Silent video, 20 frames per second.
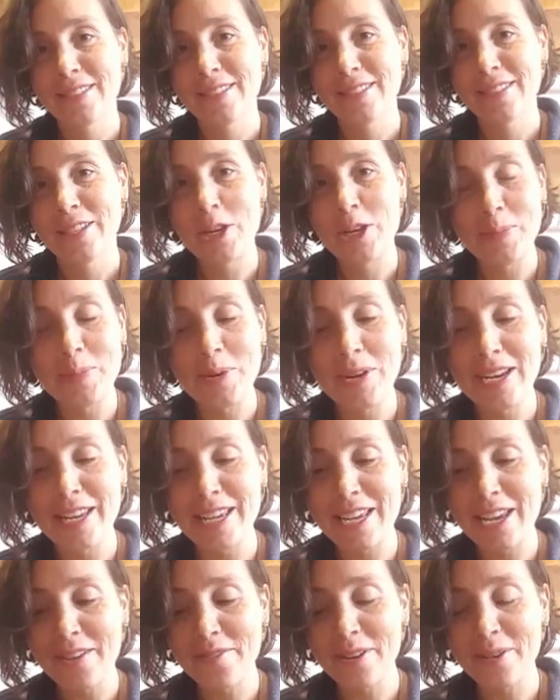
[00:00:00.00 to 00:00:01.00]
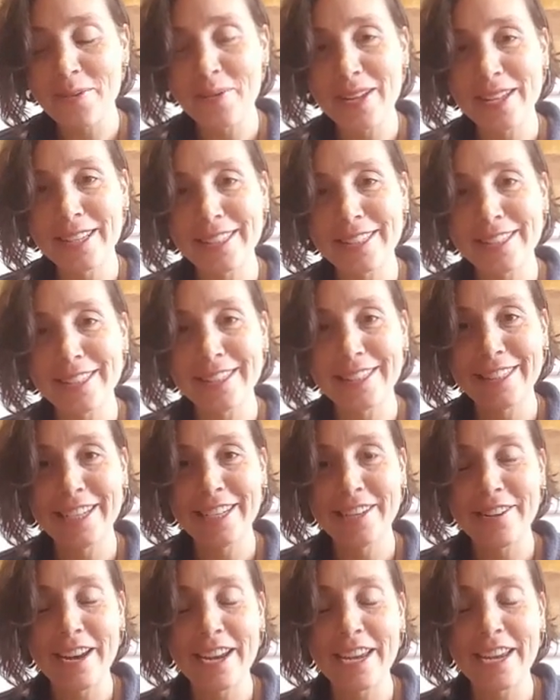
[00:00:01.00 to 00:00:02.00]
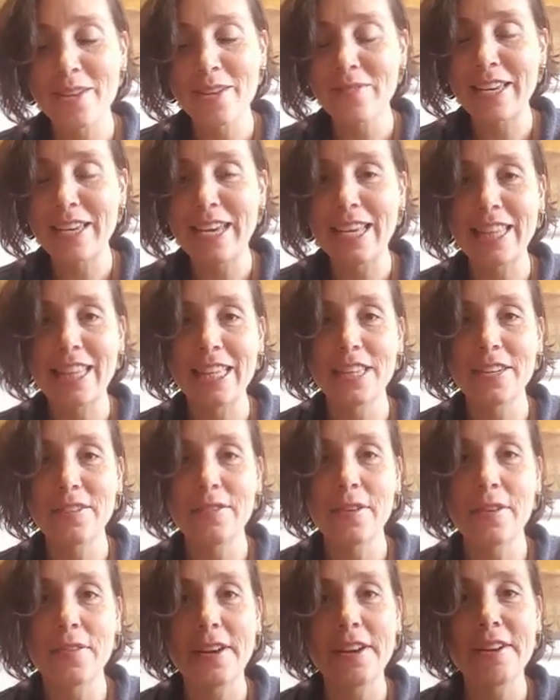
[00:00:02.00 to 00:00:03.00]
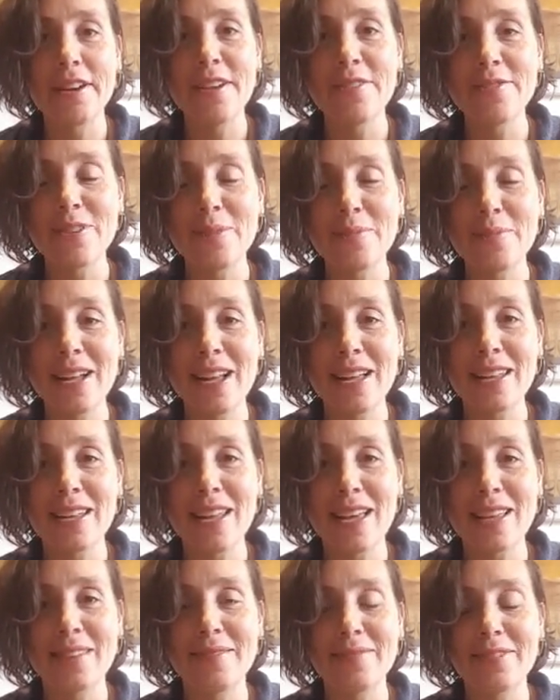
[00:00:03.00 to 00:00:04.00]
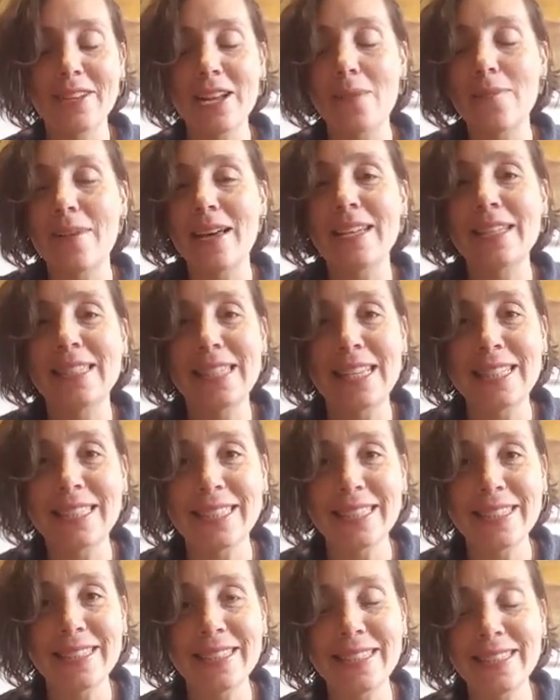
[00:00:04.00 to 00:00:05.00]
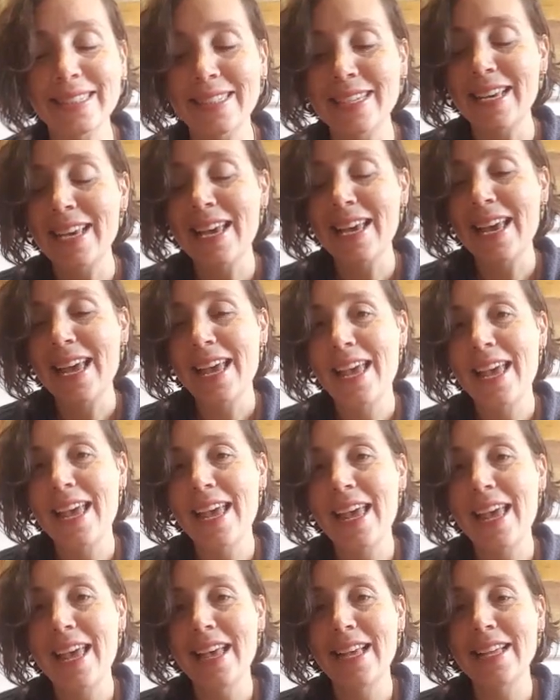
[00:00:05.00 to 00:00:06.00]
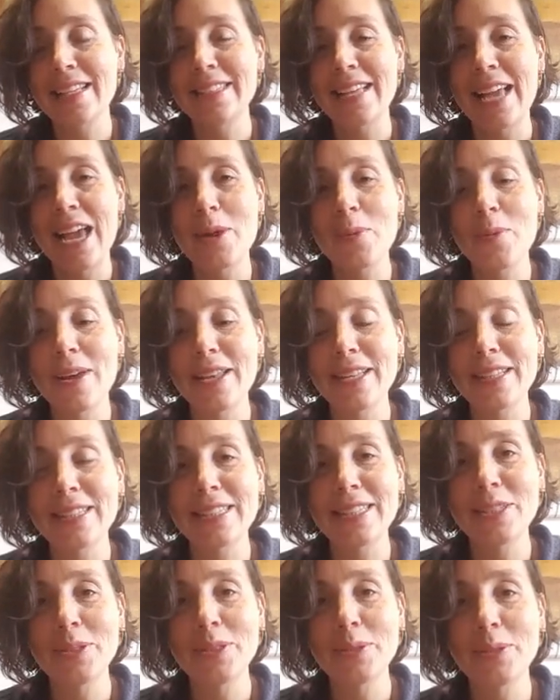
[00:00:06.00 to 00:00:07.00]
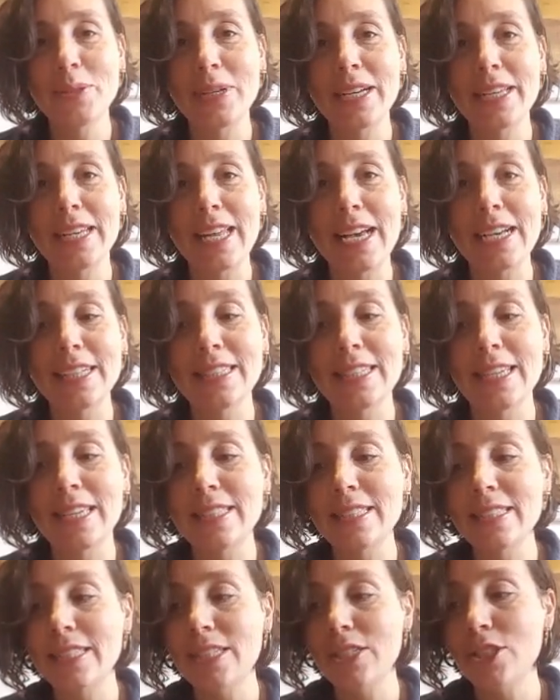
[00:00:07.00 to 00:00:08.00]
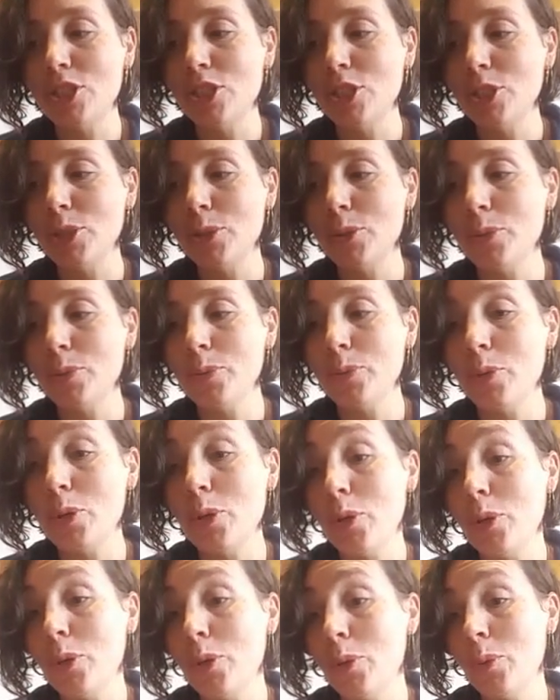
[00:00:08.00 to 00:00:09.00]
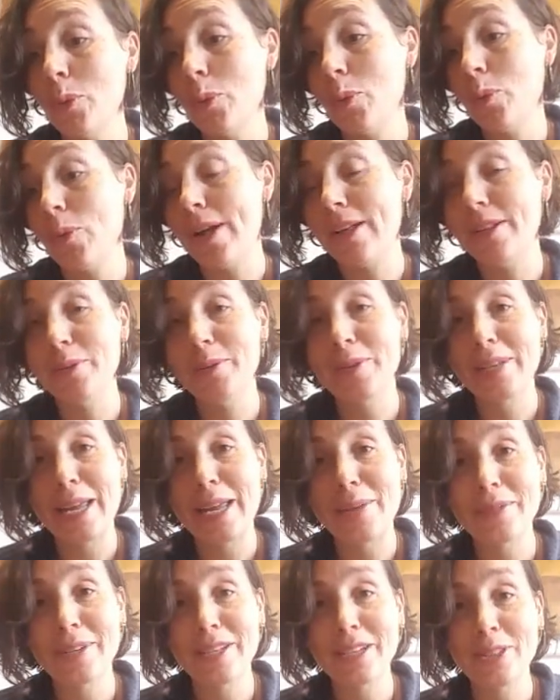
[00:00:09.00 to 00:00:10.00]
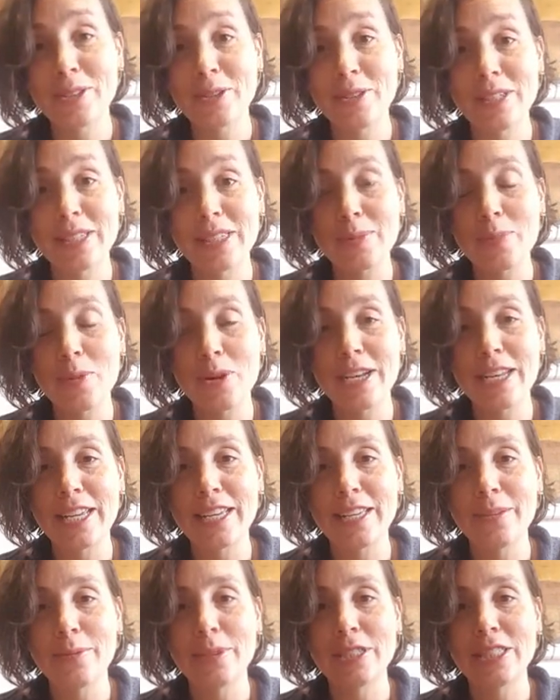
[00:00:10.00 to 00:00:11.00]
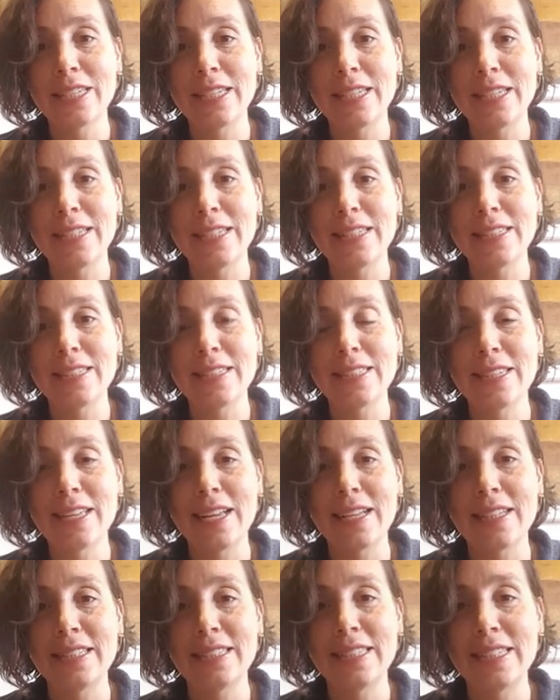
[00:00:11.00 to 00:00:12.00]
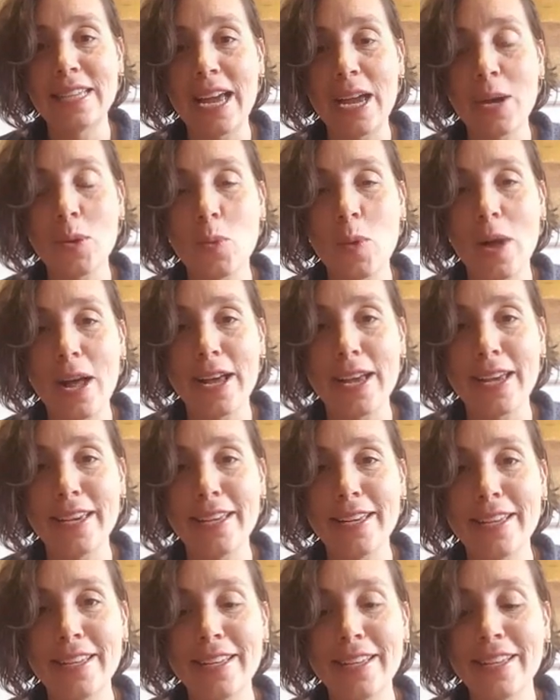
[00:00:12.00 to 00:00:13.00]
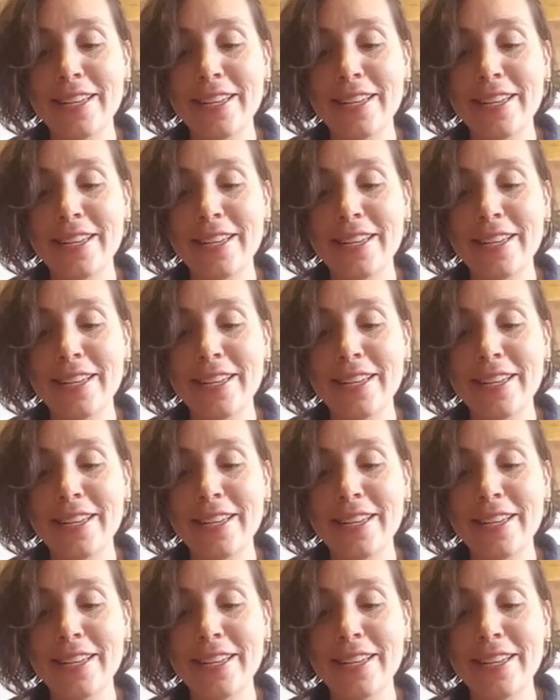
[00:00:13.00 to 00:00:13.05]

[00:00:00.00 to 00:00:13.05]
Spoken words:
Good morning, everyone. Here I am, Caitlin Rivera from Come On Essentials, and I wanted to connect and teach you, well, what I'm going to do this morning, which is a DIY